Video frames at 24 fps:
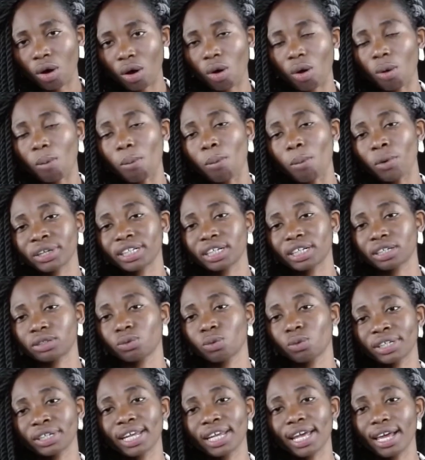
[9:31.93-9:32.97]
or more than
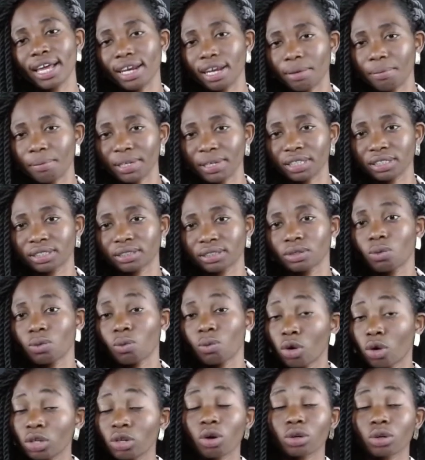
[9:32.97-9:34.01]
one element,
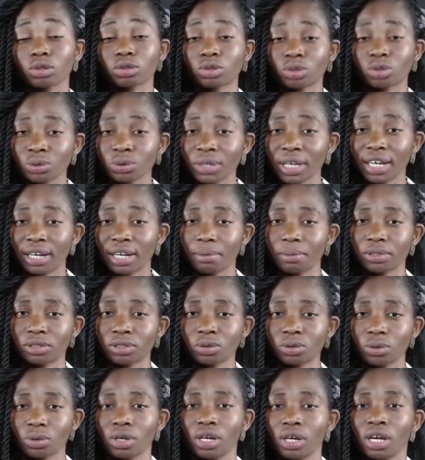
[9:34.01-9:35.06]
one or two elements.
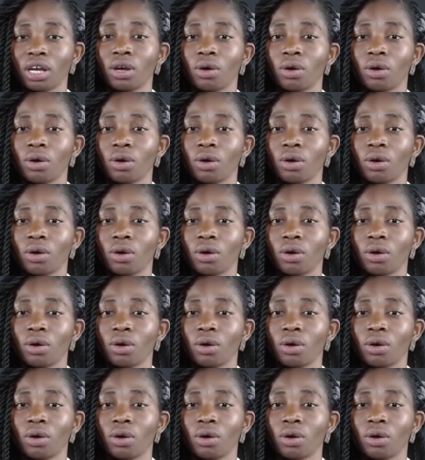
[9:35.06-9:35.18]
So